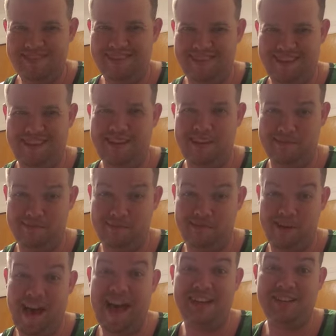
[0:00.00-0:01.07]
And I'm
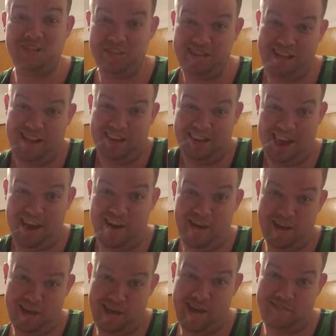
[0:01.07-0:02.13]
glad she got
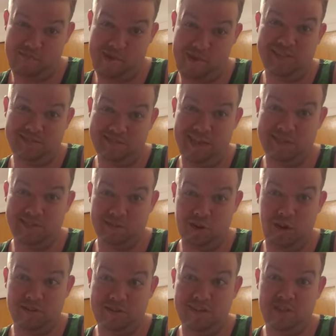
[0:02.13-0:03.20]
carried off by centaurs,